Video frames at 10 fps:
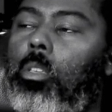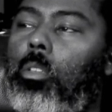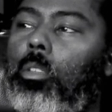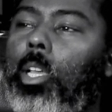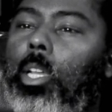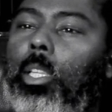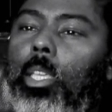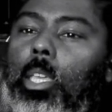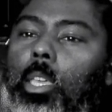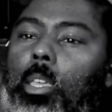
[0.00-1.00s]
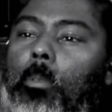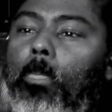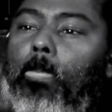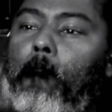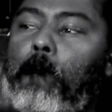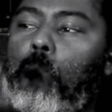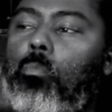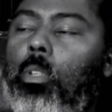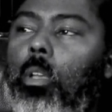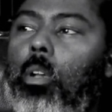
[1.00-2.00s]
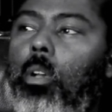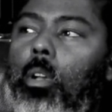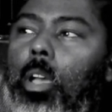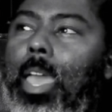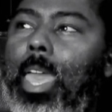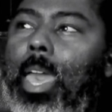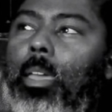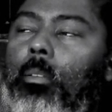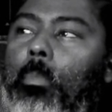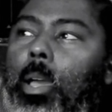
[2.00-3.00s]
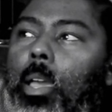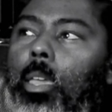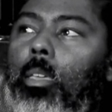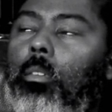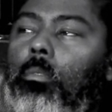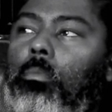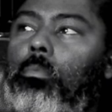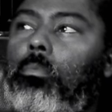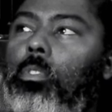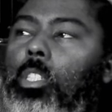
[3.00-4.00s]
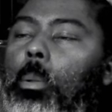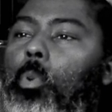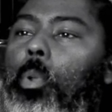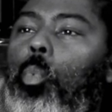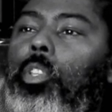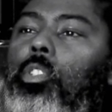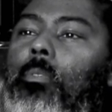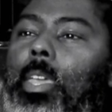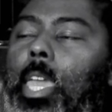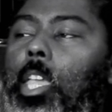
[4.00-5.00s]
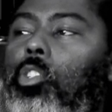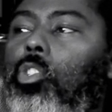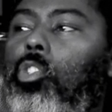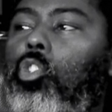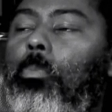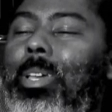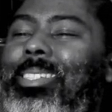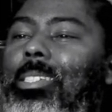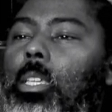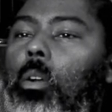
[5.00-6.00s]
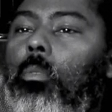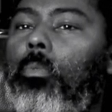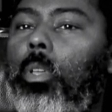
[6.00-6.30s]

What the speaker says: luckily, I had my summer and winter vacations to myself,